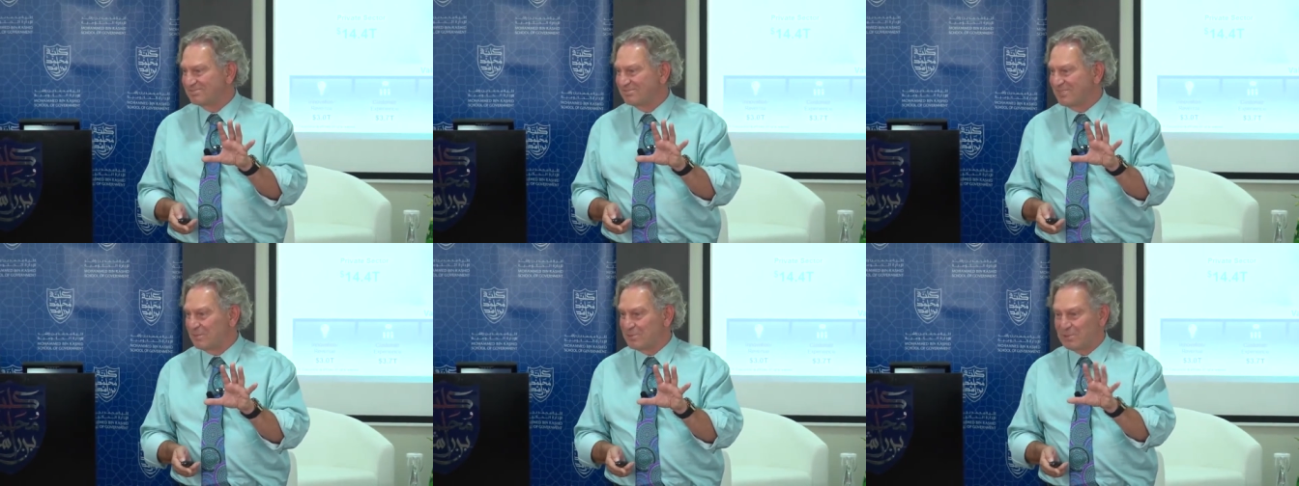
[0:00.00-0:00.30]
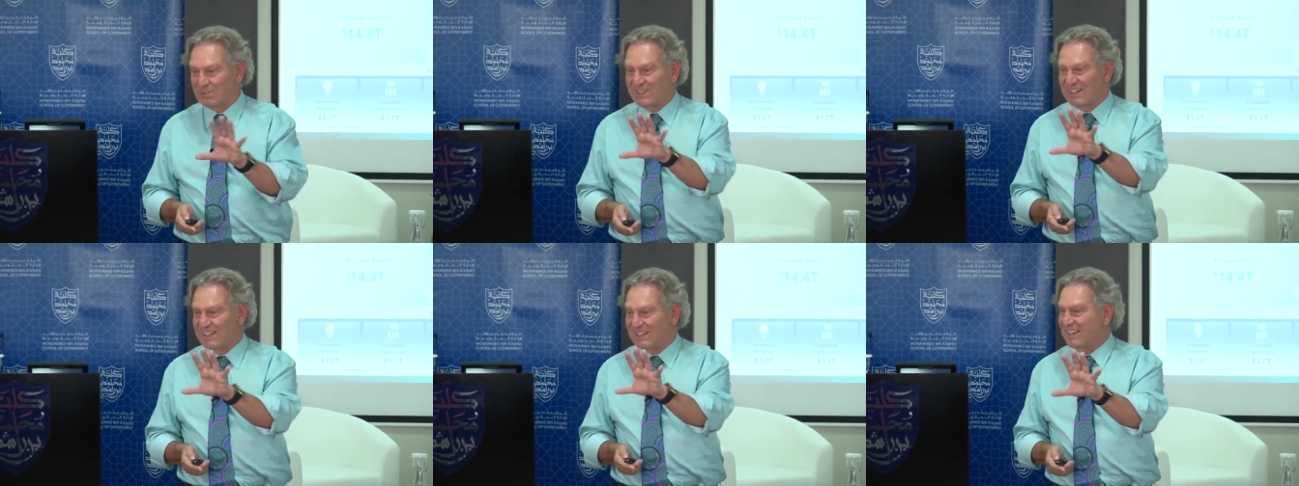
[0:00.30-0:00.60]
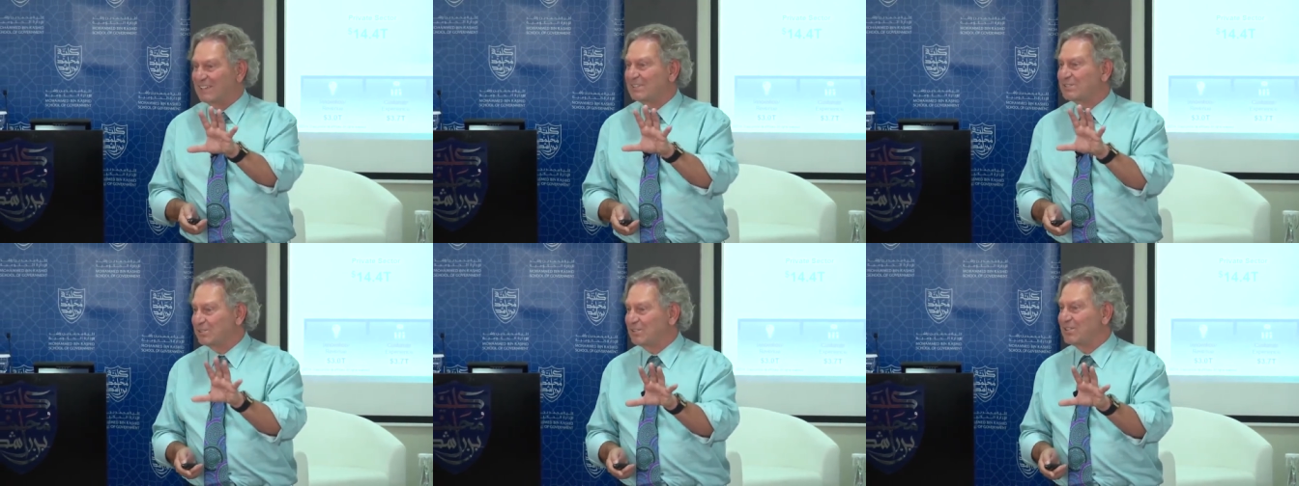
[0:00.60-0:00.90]
because they
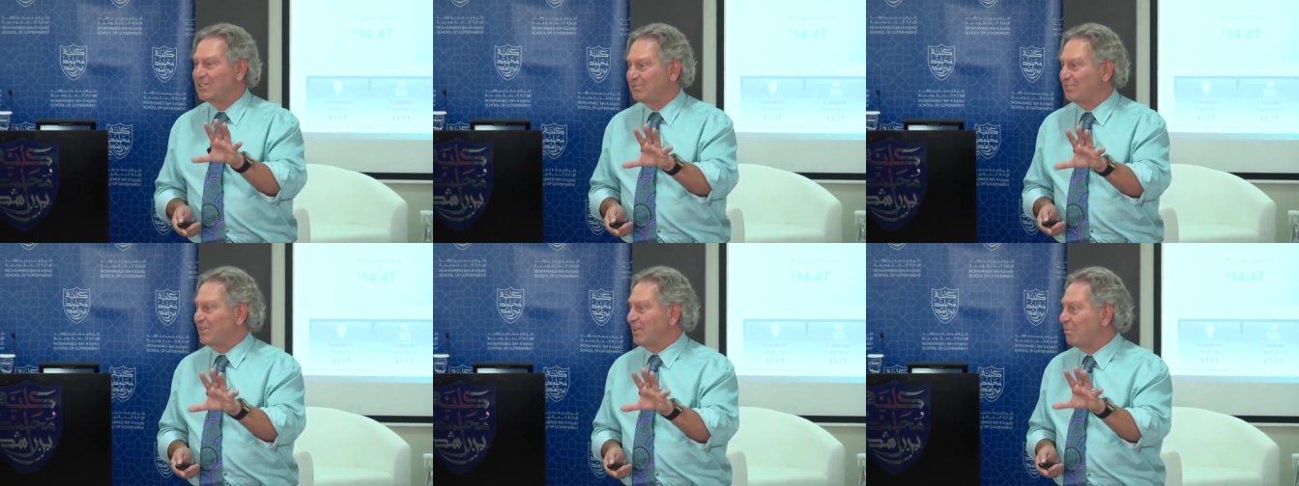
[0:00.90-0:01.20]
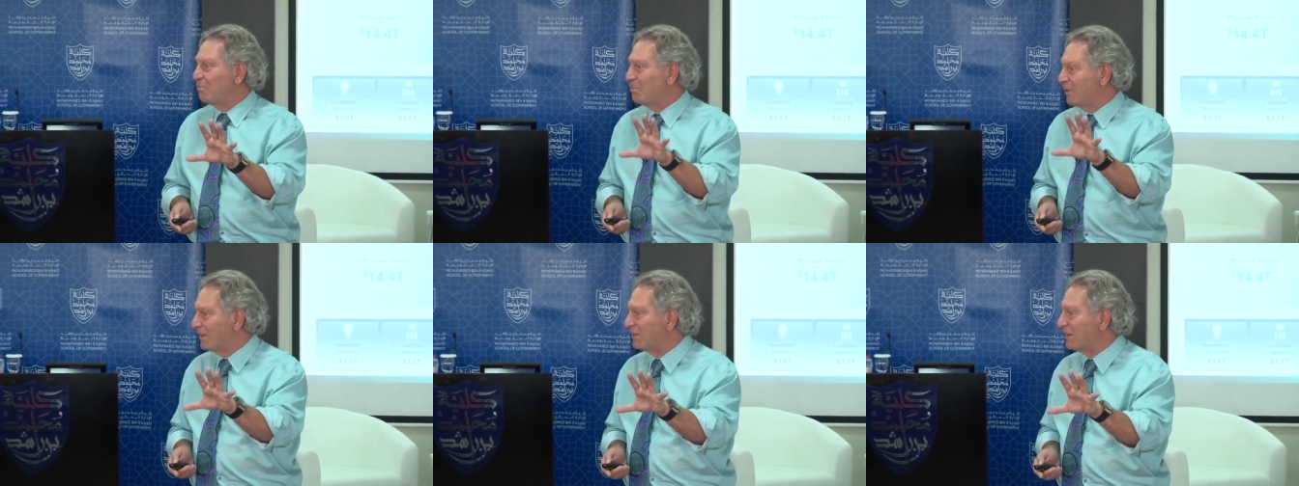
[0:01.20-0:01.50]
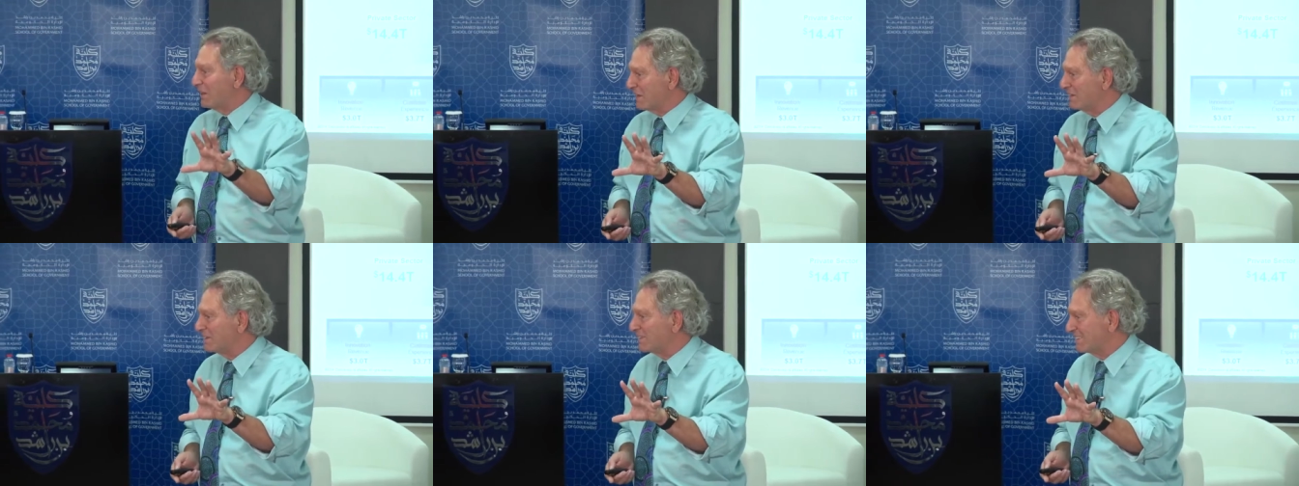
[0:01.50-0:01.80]
like to develop
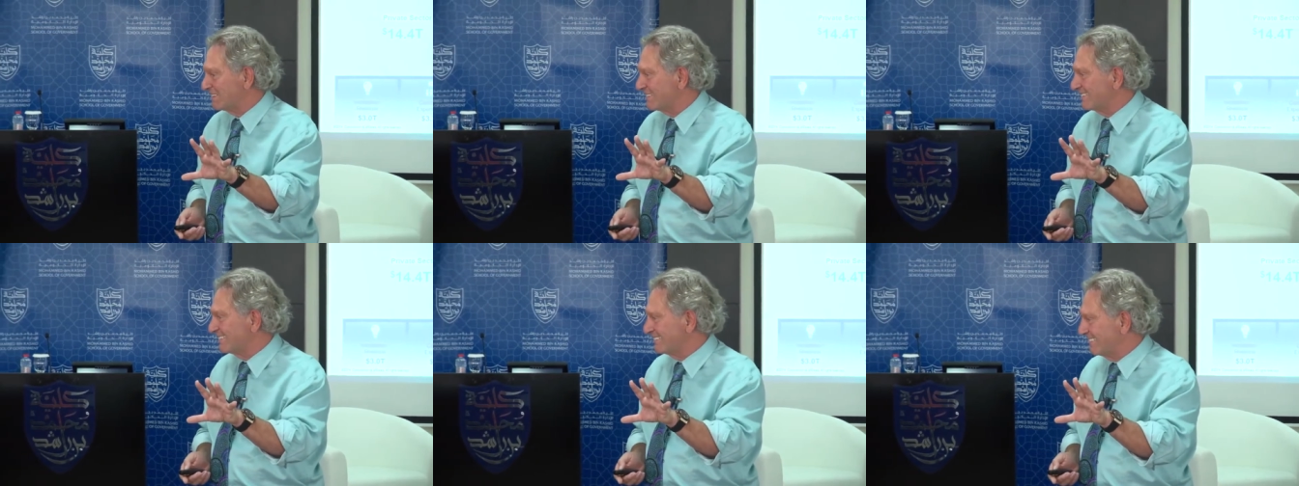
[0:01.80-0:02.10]
buildings.